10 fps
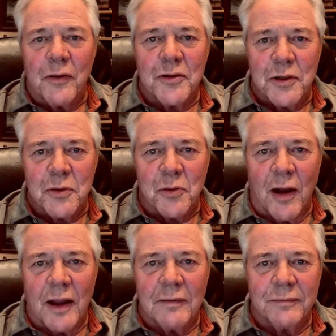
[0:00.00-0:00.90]
she was
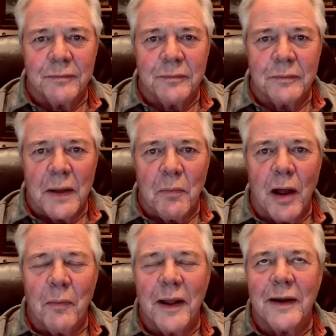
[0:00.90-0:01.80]
right. My
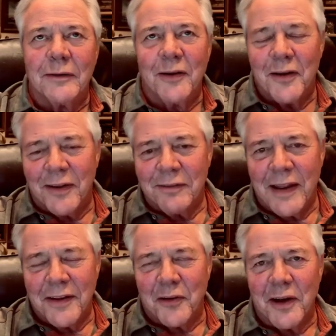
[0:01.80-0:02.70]
mom had a great
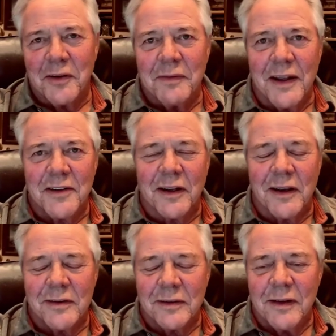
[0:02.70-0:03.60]
8th grade
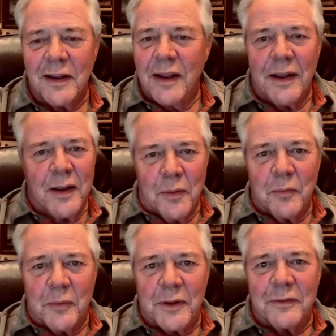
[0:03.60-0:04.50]
education,
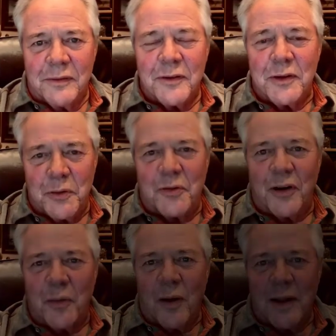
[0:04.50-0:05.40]
but she was very
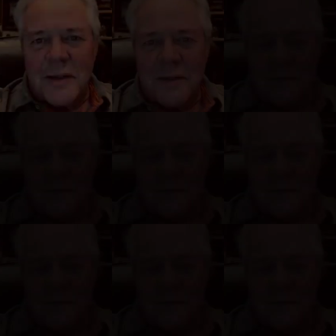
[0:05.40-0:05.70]
wise.